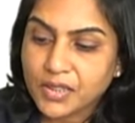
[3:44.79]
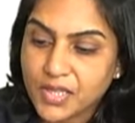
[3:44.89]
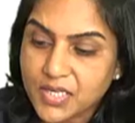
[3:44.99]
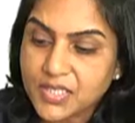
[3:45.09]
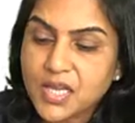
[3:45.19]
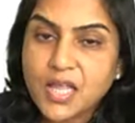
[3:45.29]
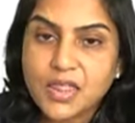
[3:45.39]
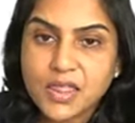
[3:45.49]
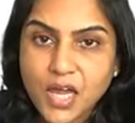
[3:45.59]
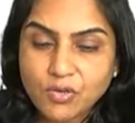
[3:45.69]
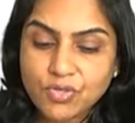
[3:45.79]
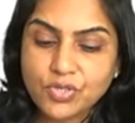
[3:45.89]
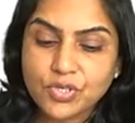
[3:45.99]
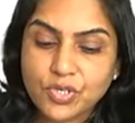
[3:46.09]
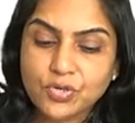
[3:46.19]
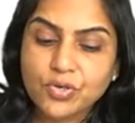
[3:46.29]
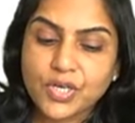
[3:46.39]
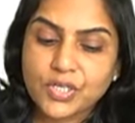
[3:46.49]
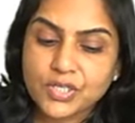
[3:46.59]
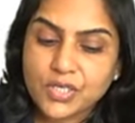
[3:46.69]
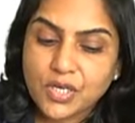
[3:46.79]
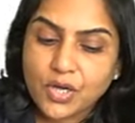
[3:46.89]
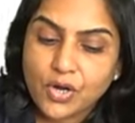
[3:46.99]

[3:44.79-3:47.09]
This 1,000 units